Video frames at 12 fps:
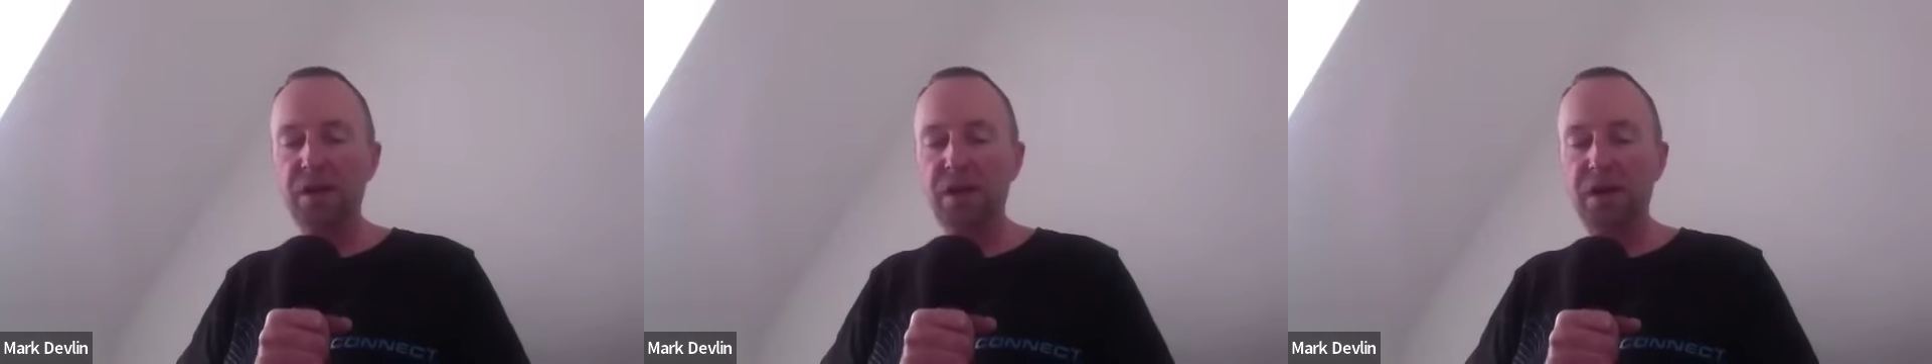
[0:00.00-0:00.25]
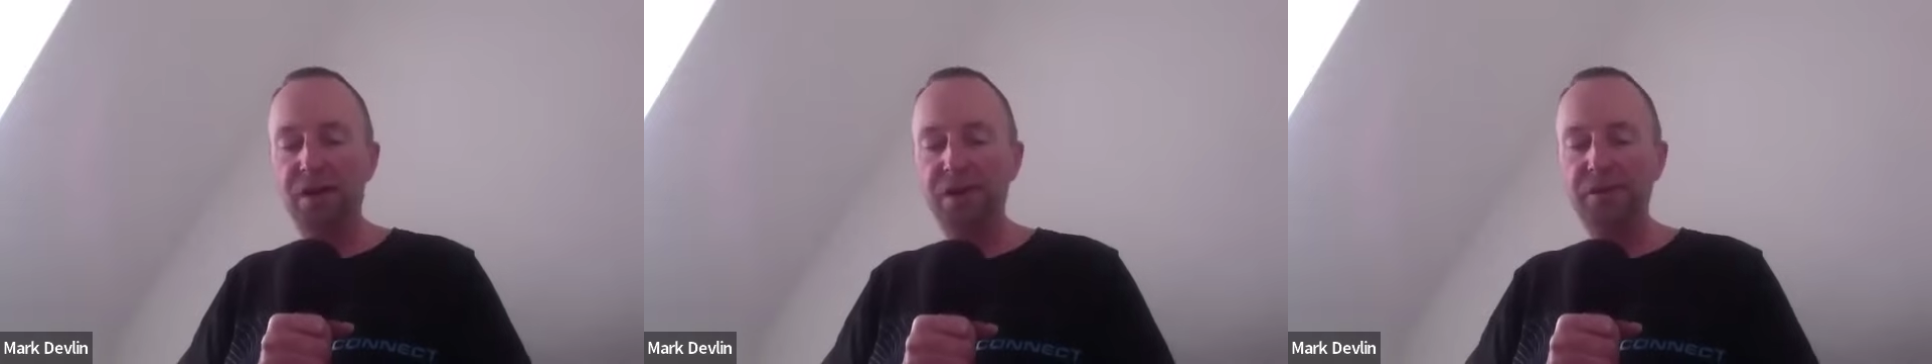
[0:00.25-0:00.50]

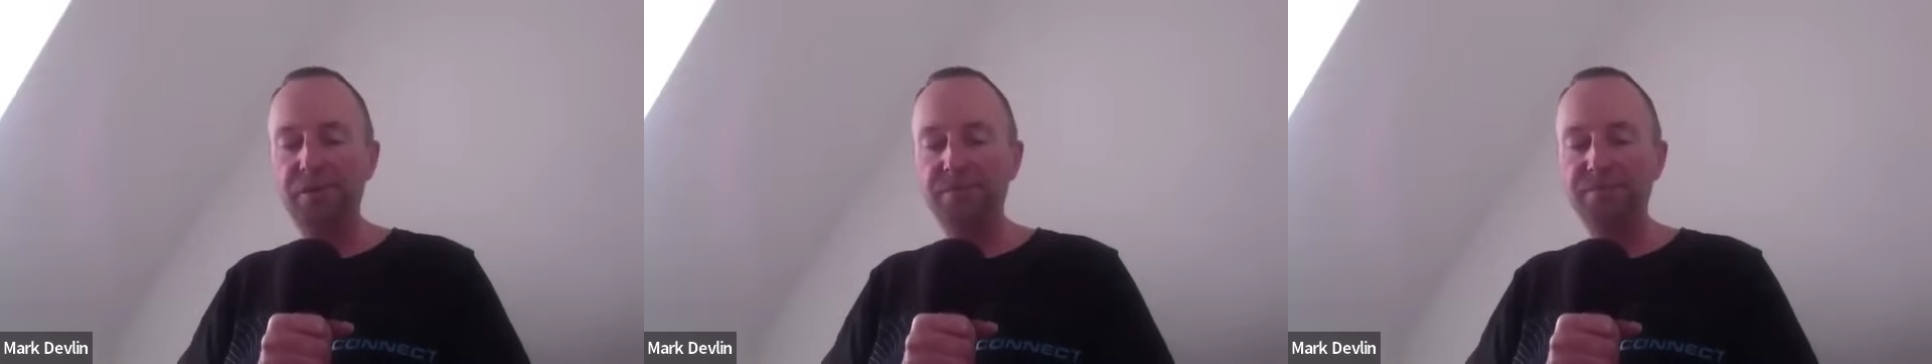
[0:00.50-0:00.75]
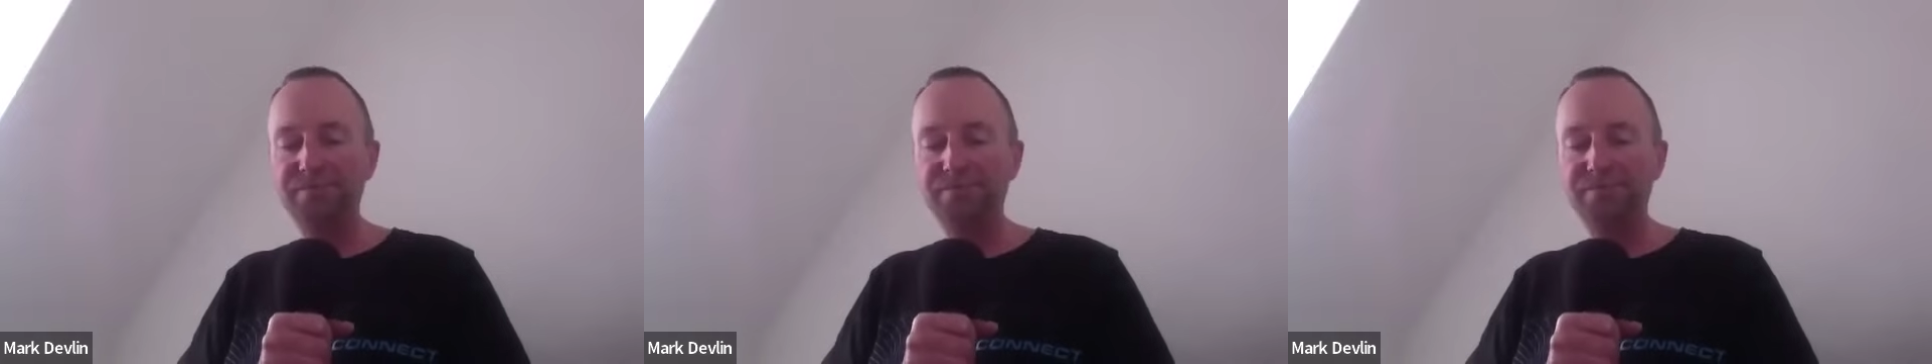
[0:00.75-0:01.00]
Uh,
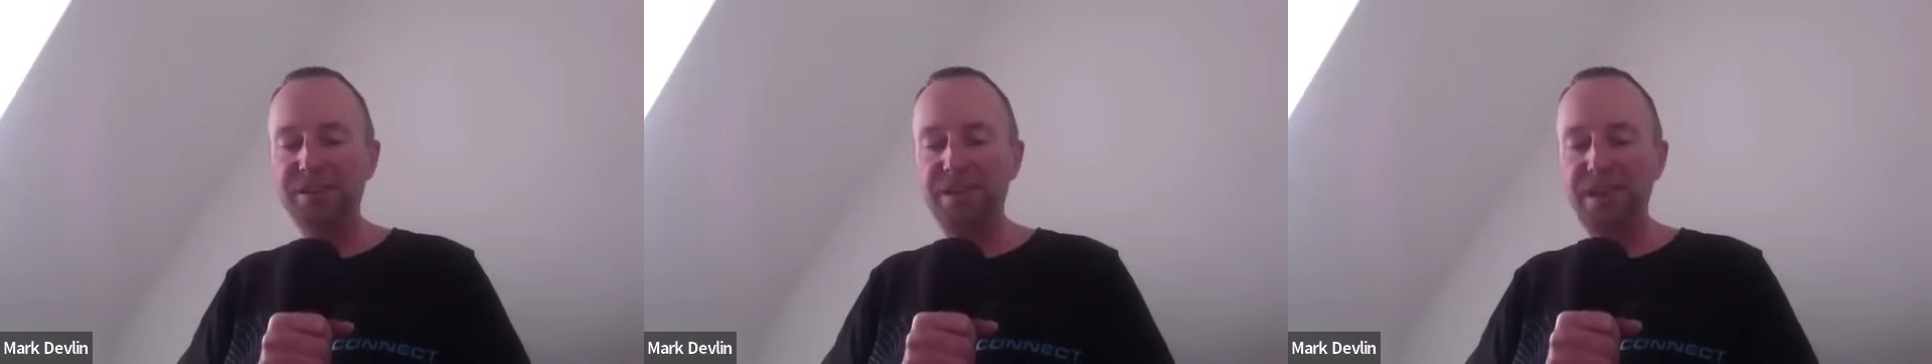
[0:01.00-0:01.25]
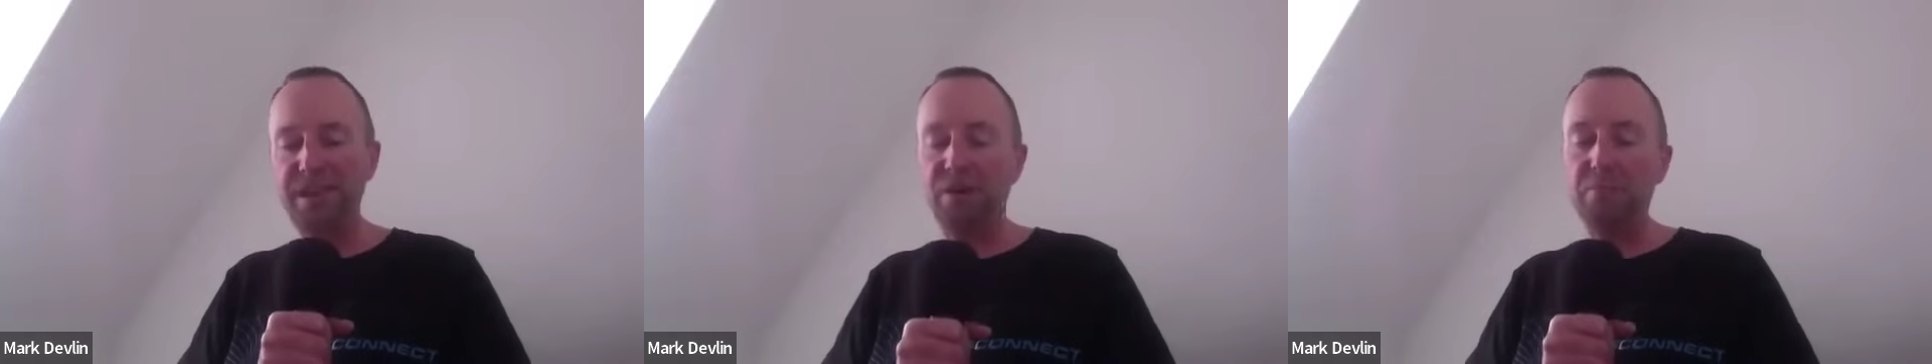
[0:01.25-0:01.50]

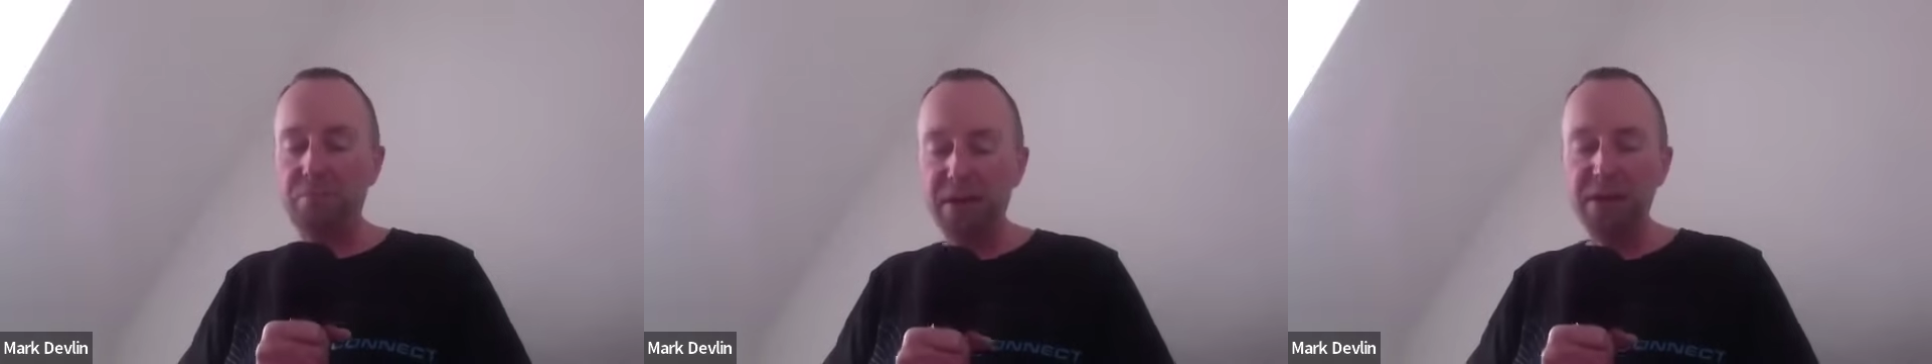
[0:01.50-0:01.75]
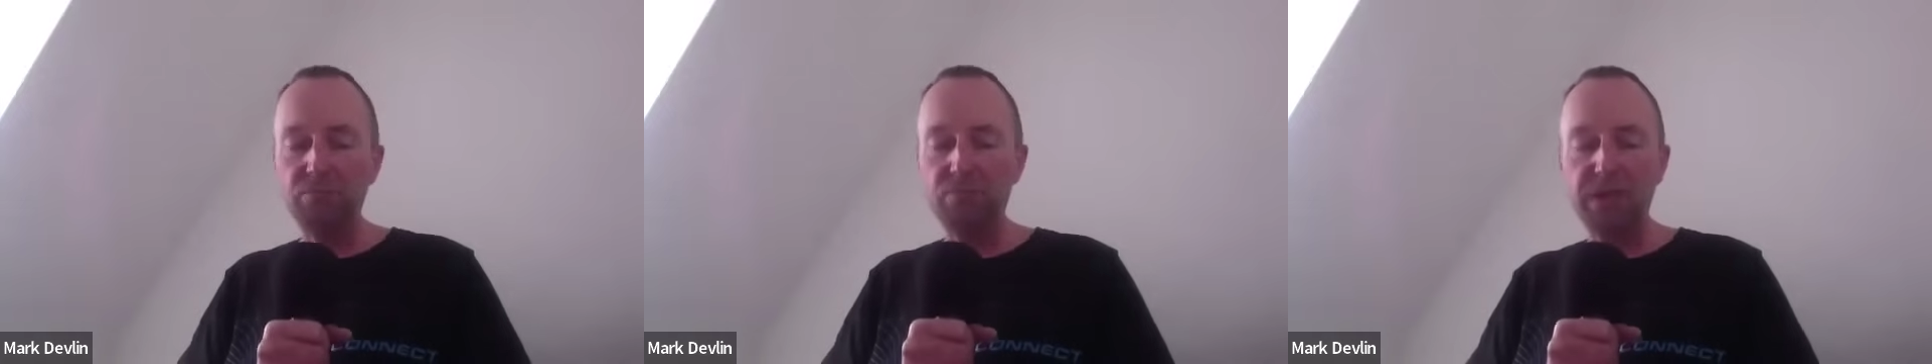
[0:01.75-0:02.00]
if I'm
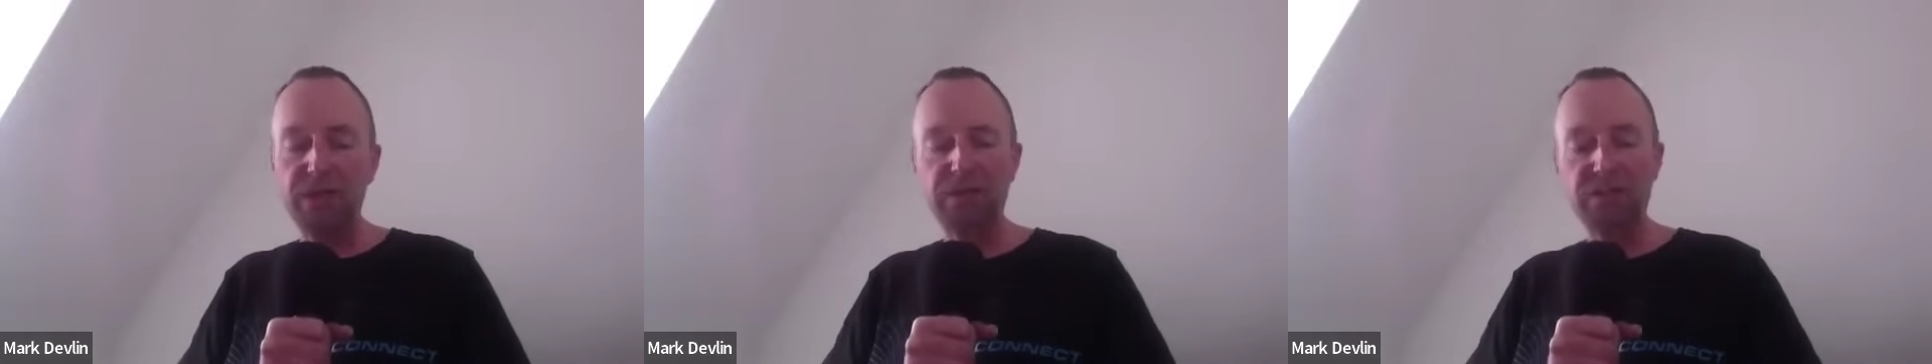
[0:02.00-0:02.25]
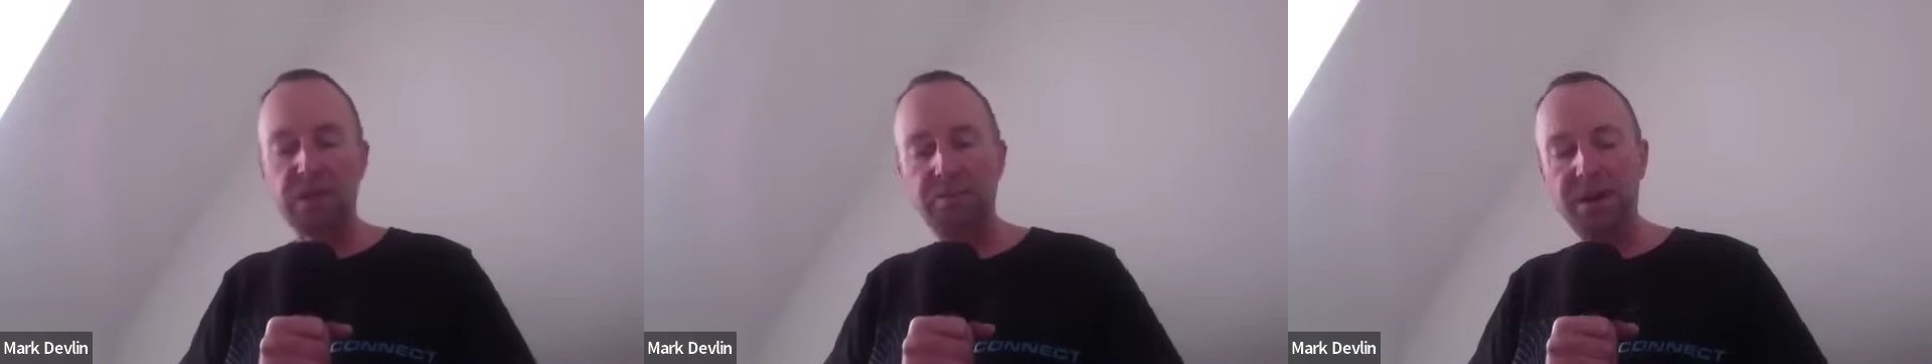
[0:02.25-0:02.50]
being
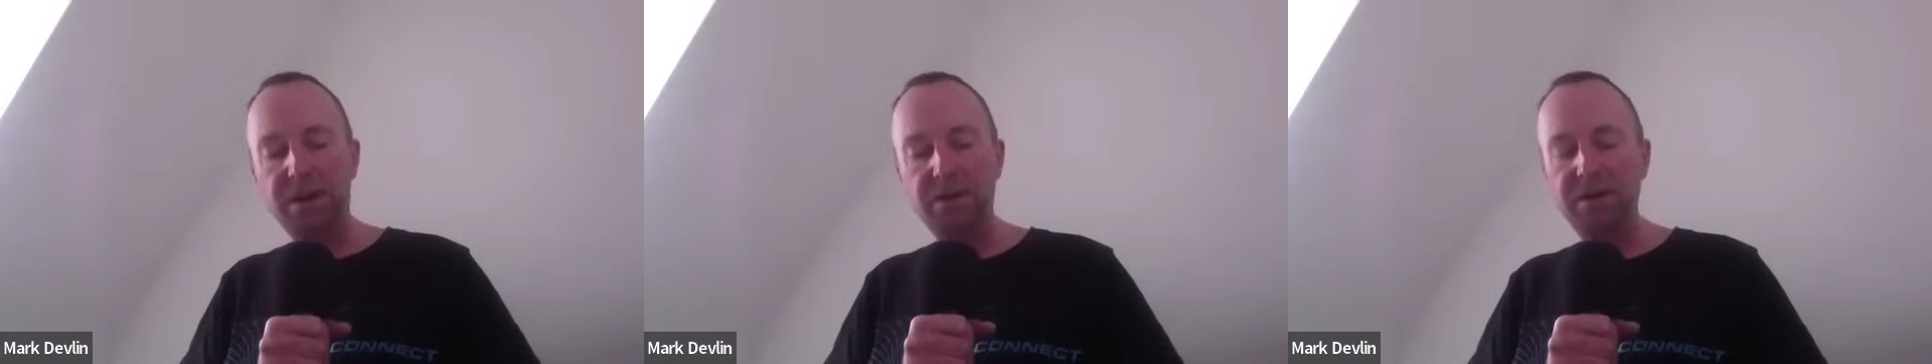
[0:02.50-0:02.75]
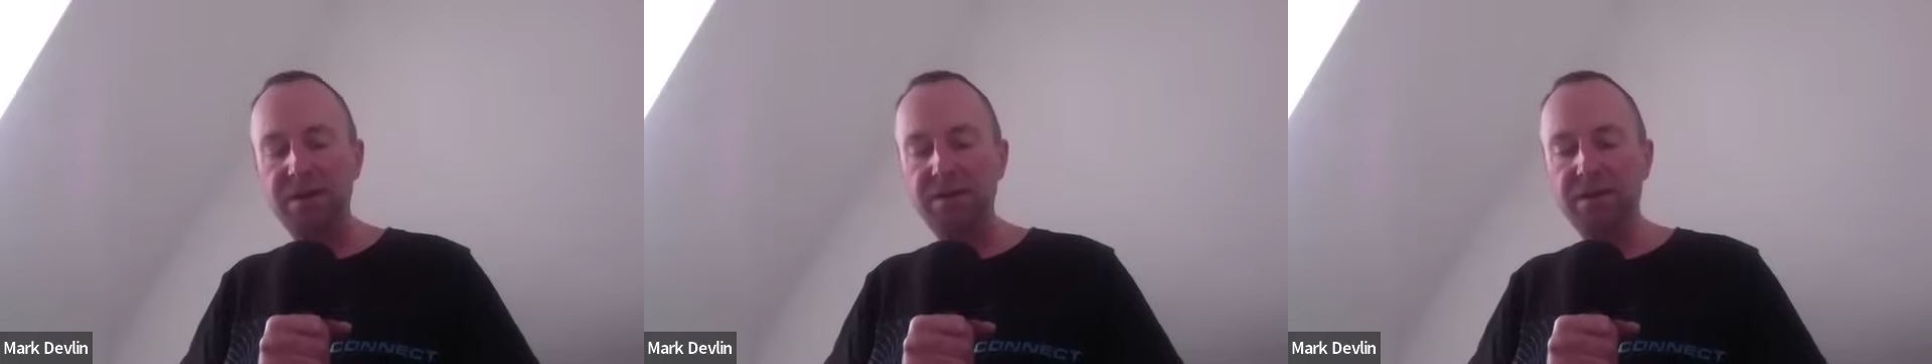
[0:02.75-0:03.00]
realistic about
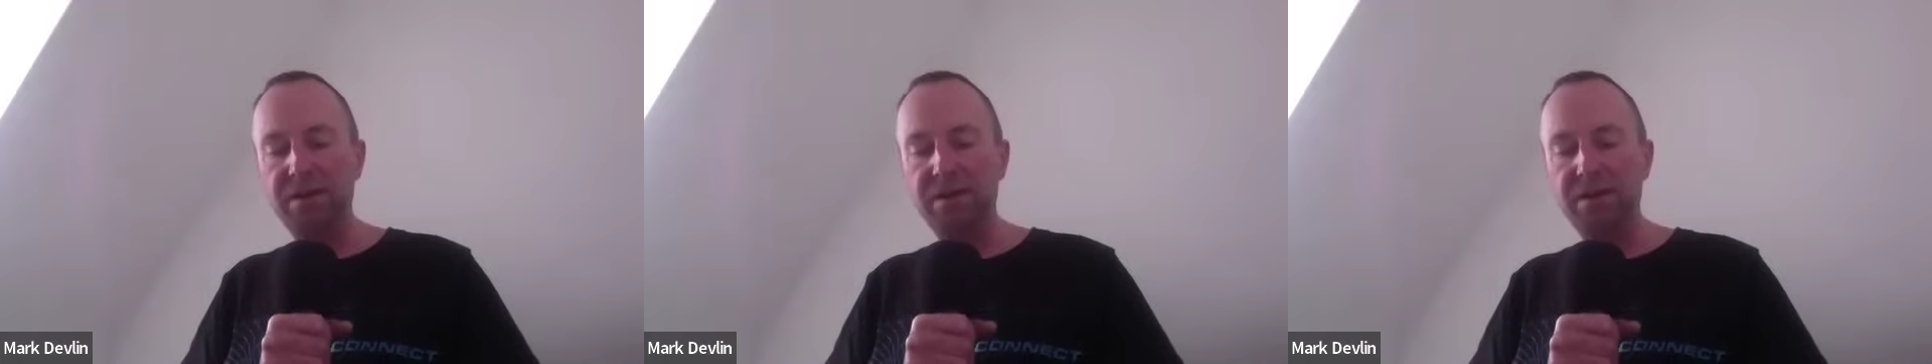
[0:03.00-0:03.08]
it,